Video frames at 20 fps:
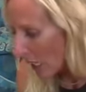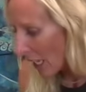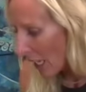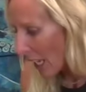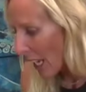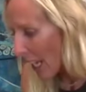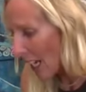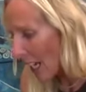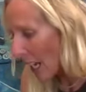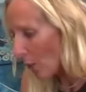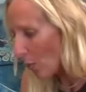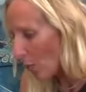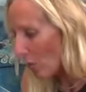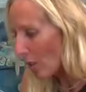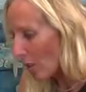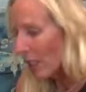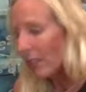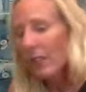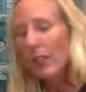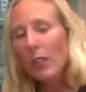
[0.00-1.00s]
and I will
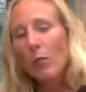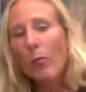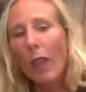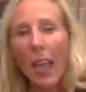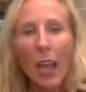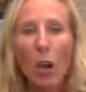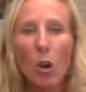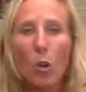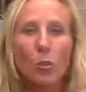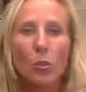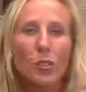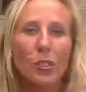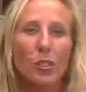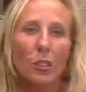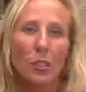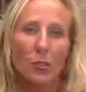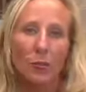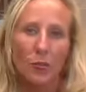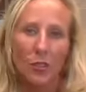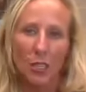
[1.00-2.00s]
get them out if
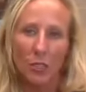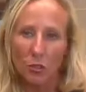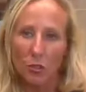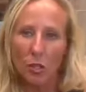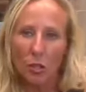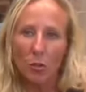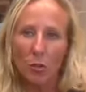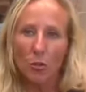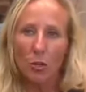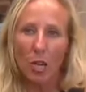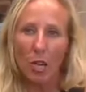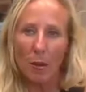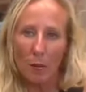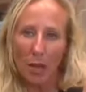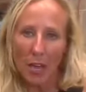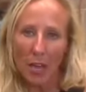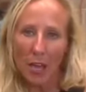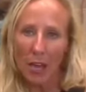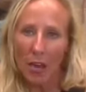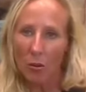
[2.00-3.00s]
they don't come
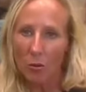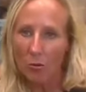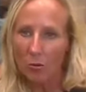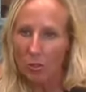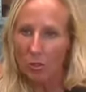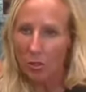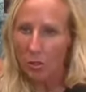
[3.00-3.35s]
out